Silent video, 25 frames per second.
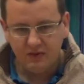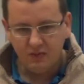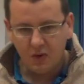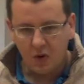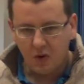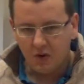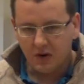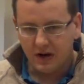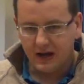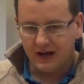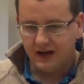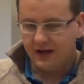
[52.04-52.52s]

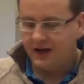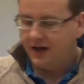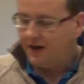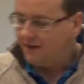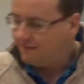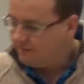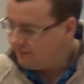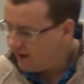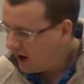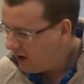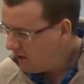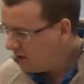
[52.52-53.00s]
morning,
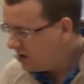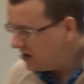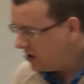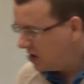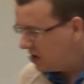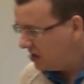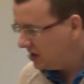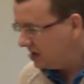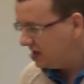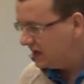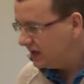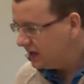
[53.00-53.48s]
very
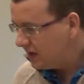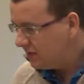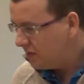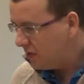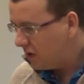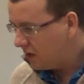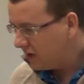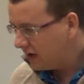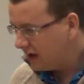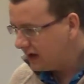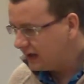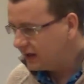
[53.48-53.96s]
early in the
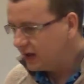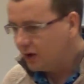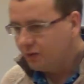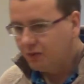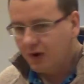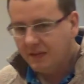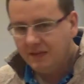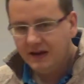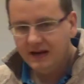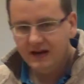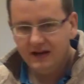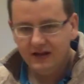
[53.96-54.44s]
morning, the
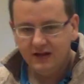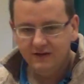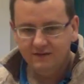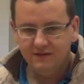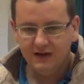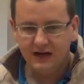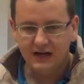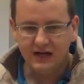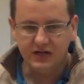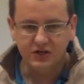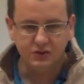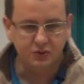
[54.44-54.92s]
women in the
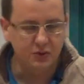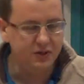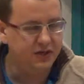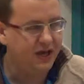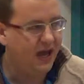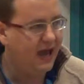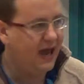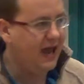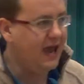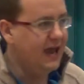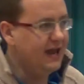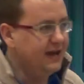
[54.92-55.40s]
village would
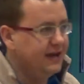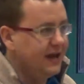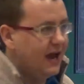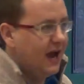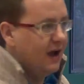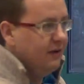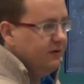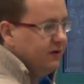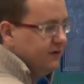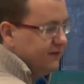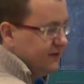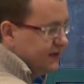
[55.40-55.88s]
head
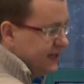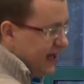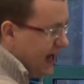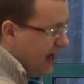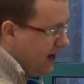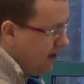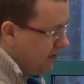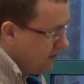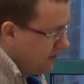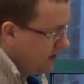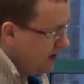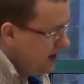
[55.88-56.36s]
out of
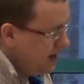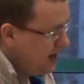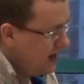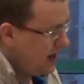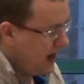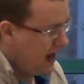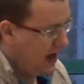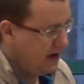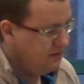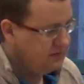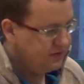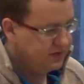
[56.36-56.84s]
town,
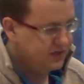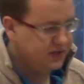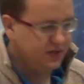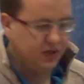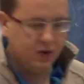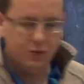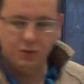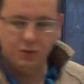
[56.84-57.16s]
out to the